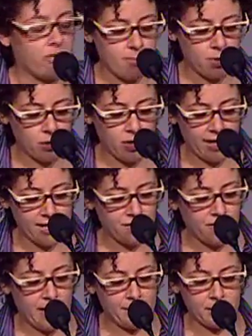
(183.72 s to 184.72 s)
middle-class
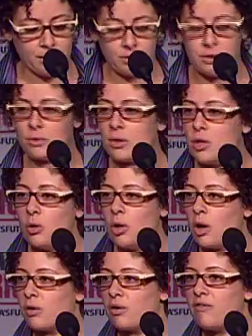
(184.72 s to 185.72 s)
families who could no
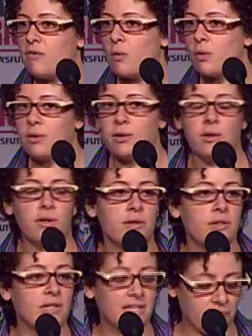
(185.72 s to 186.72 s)
longer afford to live